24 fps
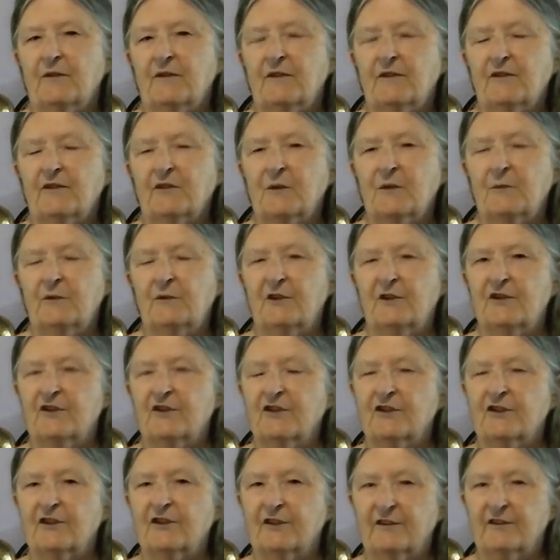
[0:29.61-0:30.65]
So I'm going to
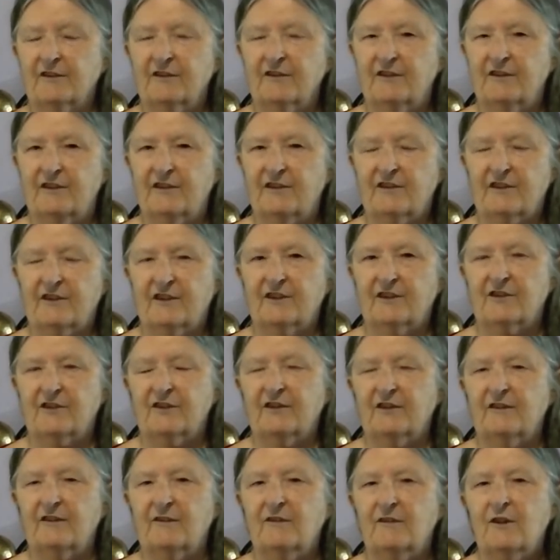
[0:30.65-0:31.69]
start the
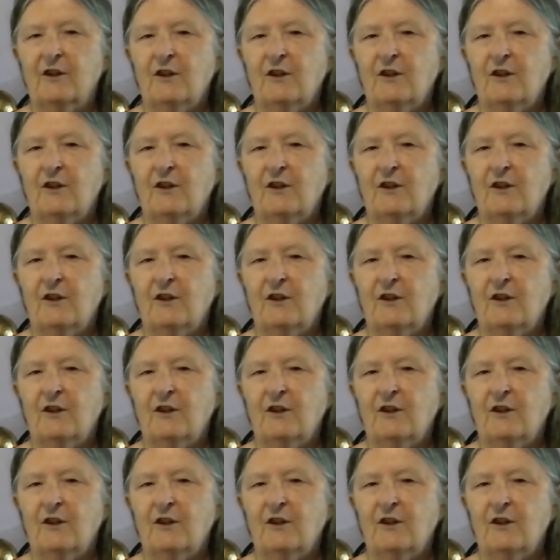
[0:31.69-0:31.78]
discussion